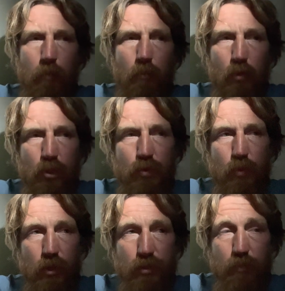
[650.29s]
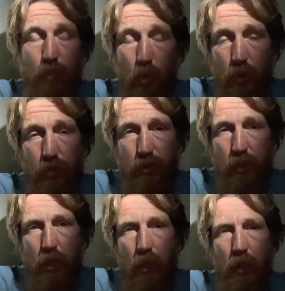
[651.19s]
which was important
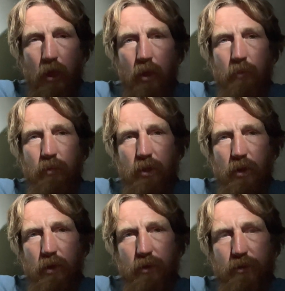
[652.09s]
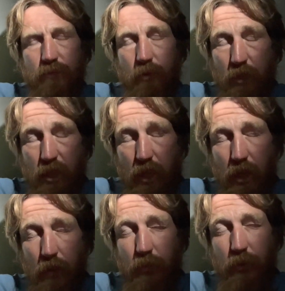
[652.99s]
because from
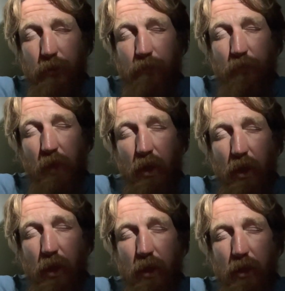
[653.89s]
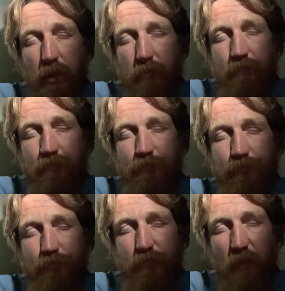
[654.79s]
camp, I
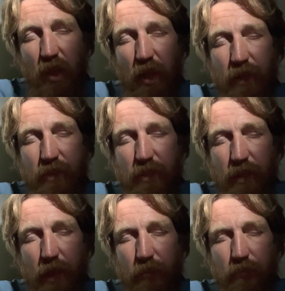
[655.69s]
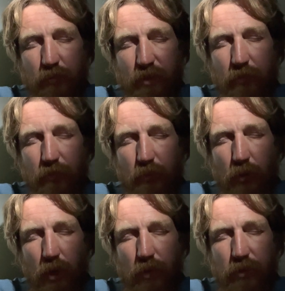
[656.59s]
hiked down from
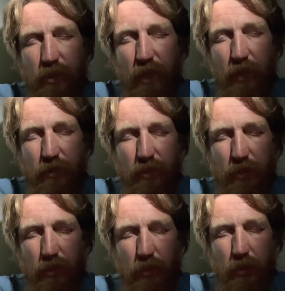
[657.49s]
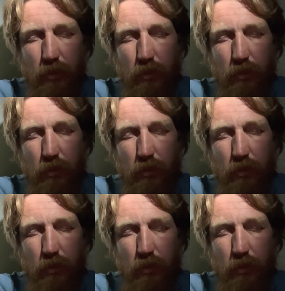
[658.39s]
7,400 down to